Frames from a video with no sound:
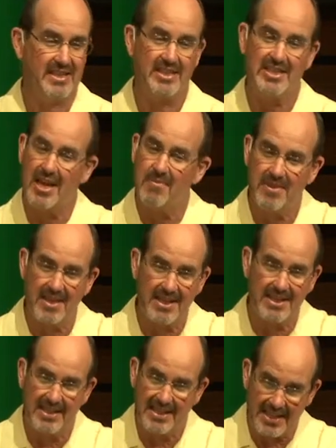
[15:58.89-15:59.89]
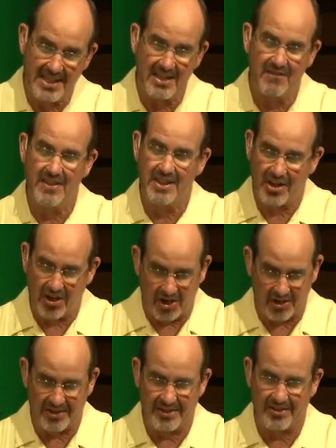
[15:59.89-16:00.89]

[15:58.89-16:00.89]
The same thing he did to Eve in the garden,